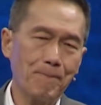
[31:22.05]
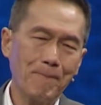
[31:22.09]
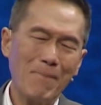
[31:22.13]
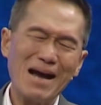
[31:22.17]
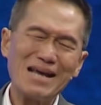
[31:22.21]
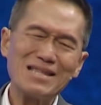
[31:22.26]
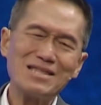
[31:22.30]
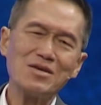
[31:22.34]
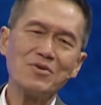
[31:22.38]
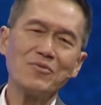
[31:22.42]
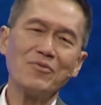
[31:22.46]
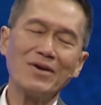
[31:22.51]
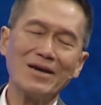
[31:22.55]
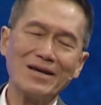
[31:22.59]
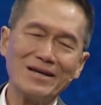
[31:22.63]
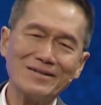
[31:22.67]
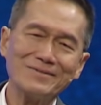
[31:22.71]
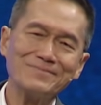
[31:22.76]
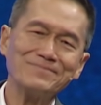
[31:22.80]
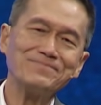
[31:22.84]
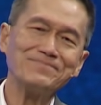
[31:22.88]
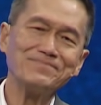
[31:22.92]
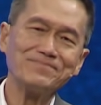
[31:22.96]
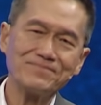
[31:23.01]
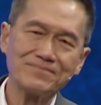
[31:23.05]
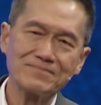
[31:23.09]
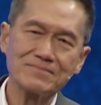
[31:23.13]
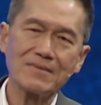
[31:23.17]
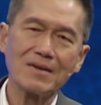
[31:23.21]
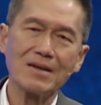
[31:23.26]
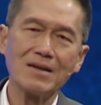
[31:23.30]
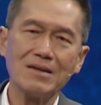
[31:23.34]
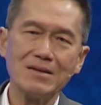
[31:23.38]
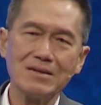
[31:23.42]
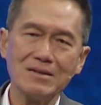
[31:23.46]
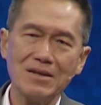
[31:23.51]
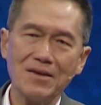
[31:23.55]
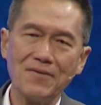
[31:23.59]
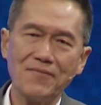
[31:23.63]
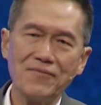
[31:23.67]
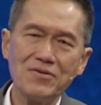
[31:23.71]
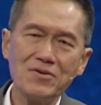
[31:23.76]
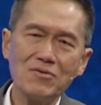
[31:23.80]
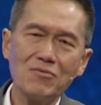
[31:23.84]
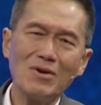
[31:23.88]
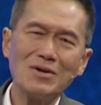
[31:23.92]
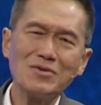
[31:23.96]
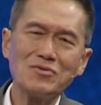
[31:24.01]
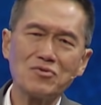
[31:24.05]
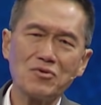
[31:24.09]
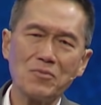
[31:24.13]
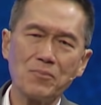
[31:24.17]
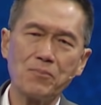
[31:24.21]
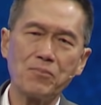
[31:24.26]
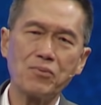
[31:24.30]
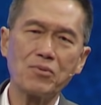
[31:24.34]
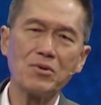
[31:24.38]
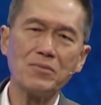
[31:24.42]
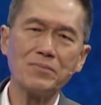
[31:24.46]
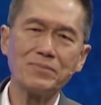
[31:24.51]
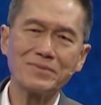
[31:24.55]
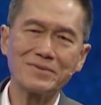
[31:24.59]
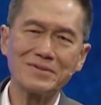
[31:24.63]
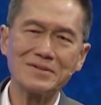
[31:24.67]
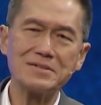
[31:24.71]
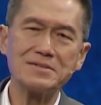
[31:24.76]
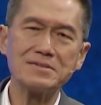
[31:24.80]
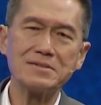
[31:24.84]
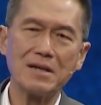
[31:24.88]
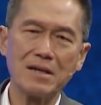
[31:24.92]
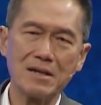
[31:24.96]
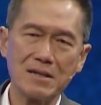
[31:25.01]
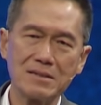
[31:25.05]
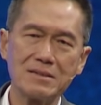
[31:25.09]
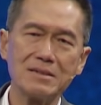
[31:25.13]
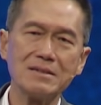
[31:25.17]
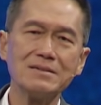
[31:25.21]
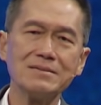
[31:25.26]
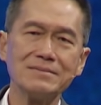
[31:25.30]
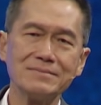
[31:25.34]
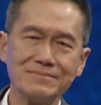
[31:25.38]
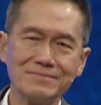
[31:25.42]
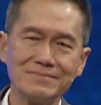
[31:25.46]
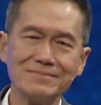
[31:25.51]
By the way, if you want to prove Christianity,